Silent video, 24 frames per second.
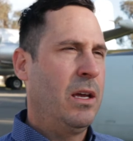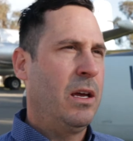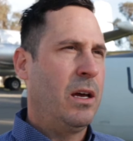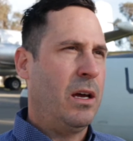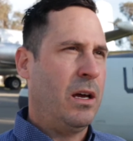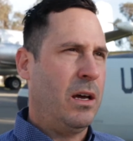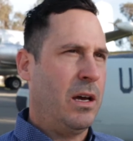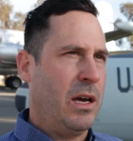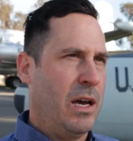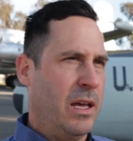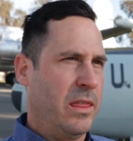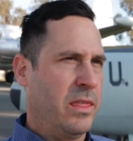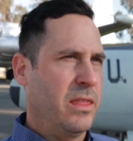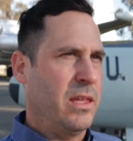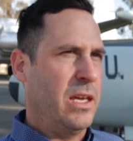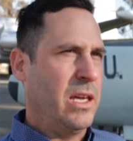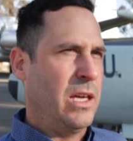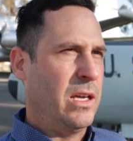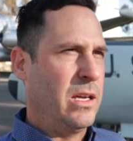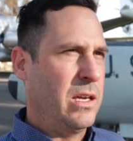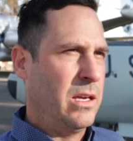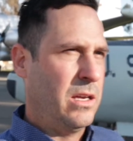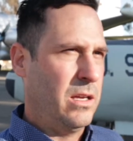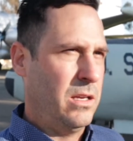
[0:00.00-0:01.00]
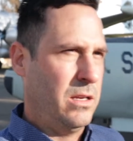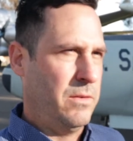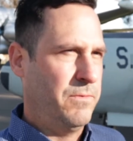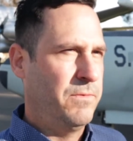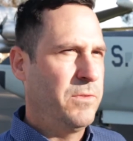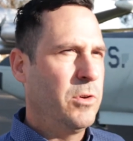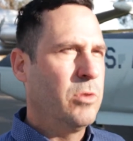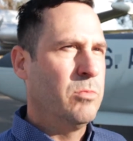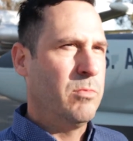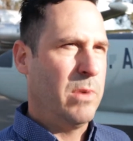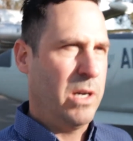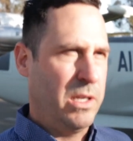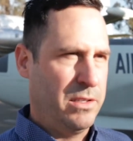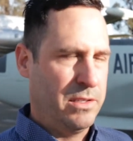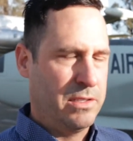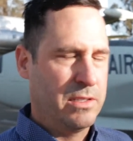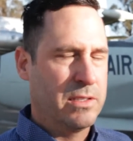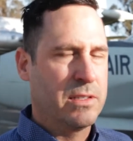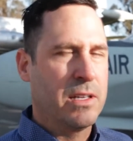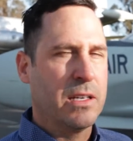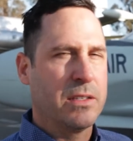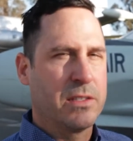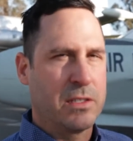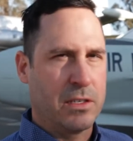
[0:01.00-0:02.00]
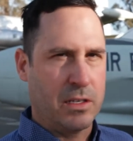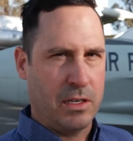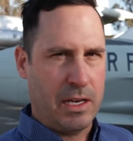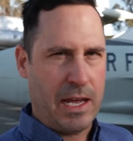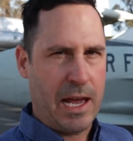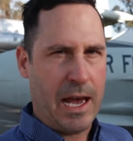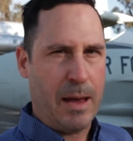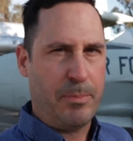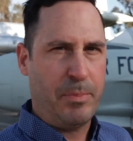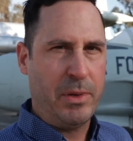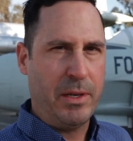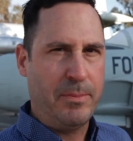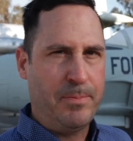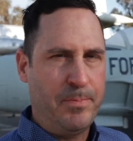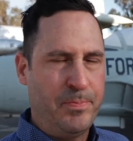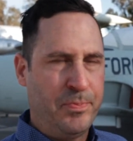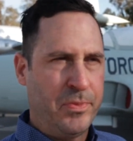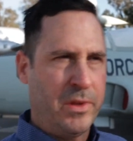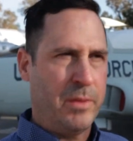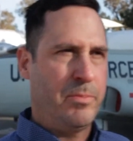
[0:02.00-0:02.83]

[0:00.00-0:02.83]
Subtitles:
I think in a few months that's gonna happen.